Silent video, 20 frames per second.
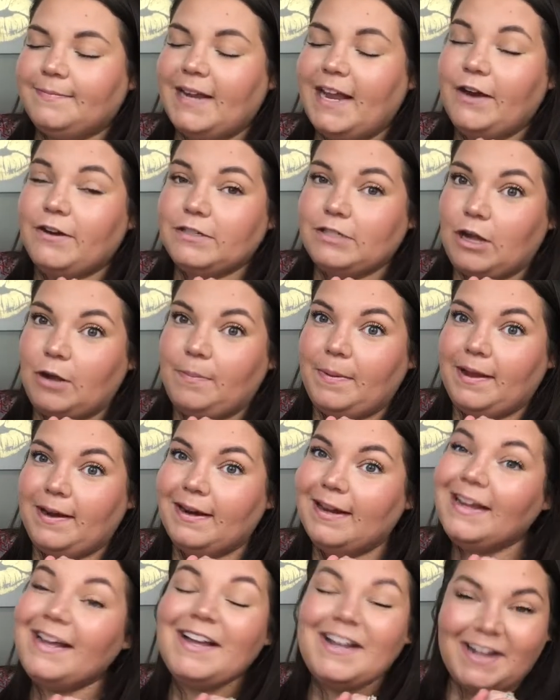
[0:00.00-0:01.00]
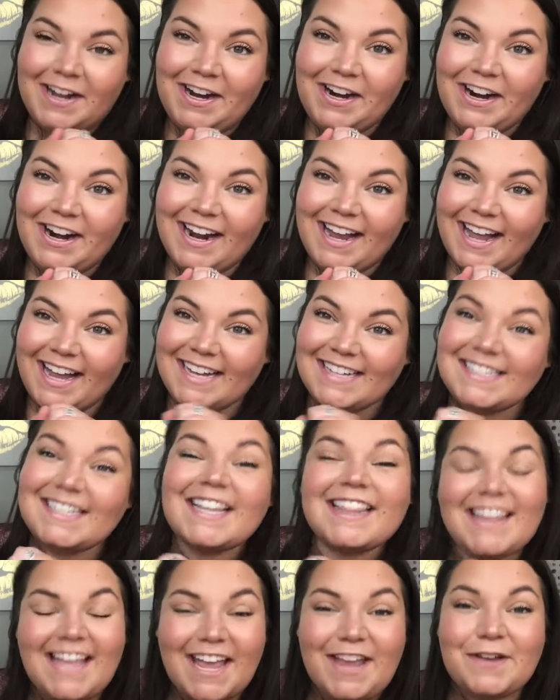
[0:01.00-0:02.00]
Here's hoping. All right, guys,
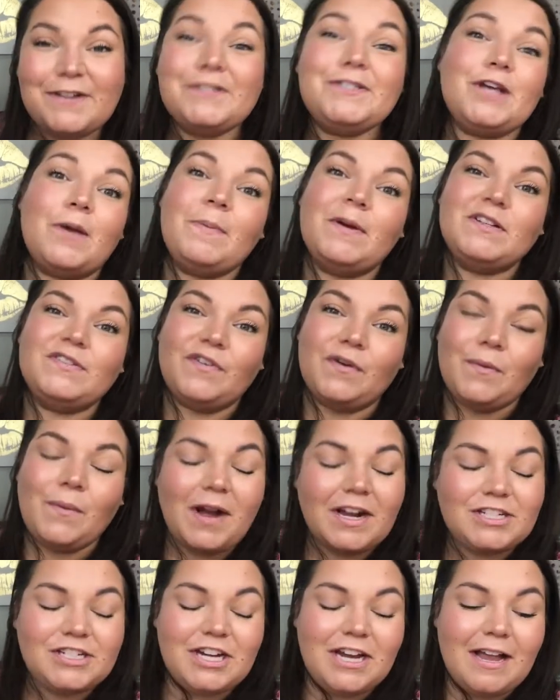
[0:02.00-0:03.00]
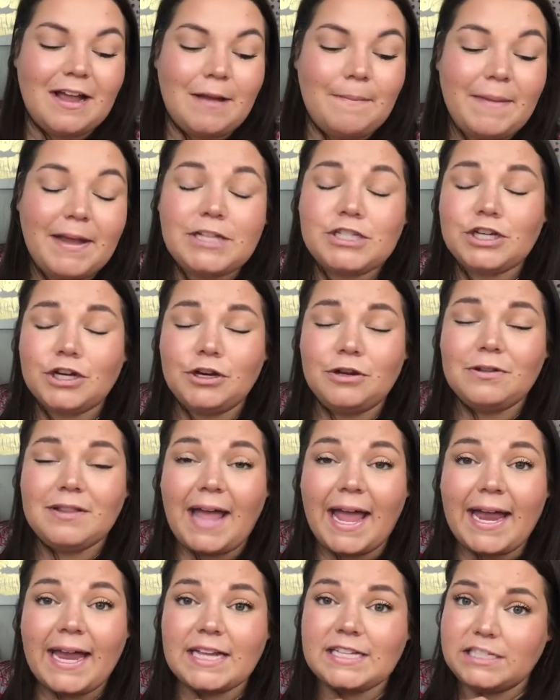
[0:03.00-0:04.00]
thank you so much for watching. Make sure you
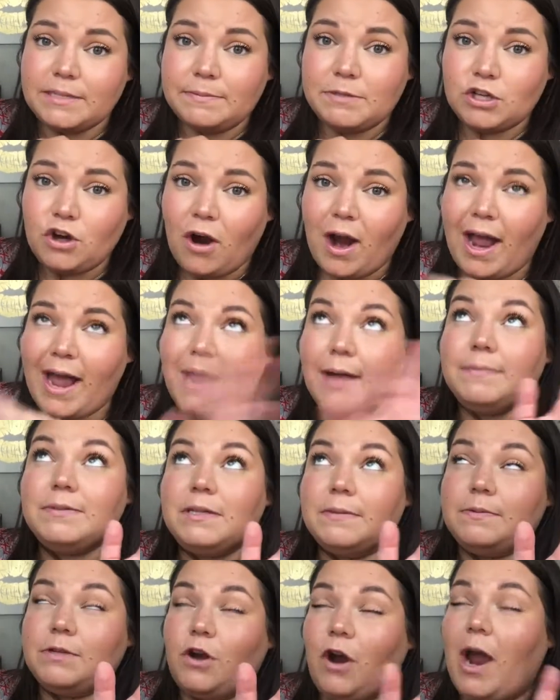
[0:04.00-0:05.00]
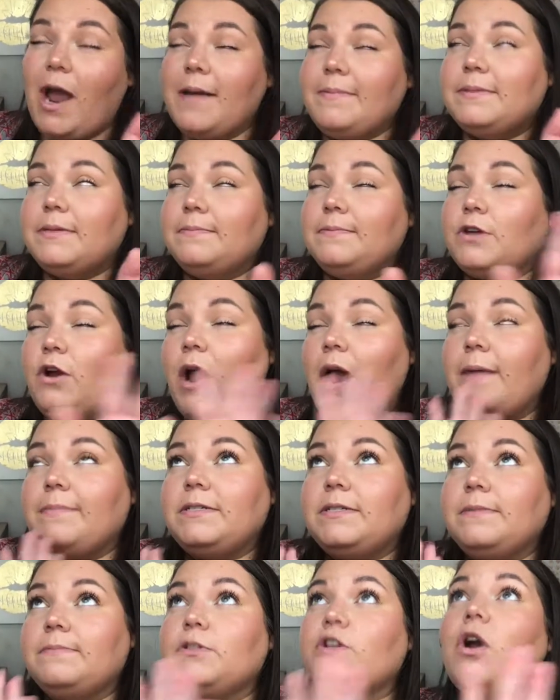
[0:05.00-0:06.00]
like and subscribe, subscribe, subscribe,
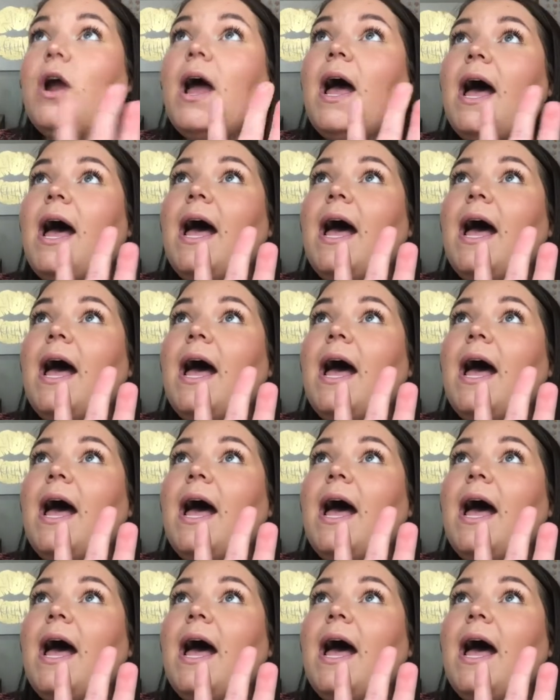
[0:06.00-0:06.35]
subscribe.